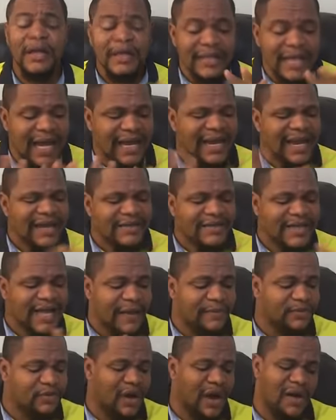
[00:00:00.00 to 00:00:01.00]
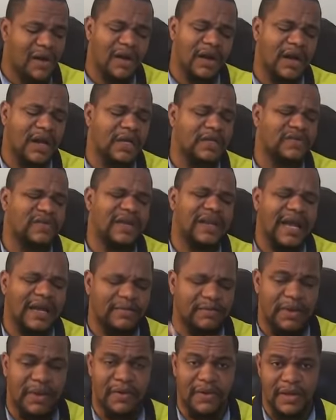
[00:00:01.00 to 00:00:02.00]
Now, let's come to our country,
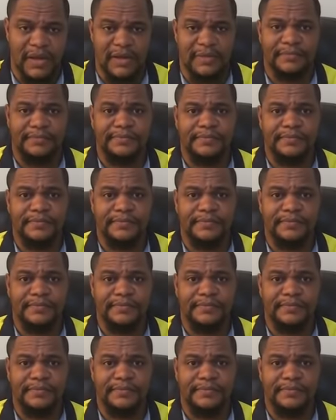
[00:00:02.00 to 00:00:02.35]
Liberia.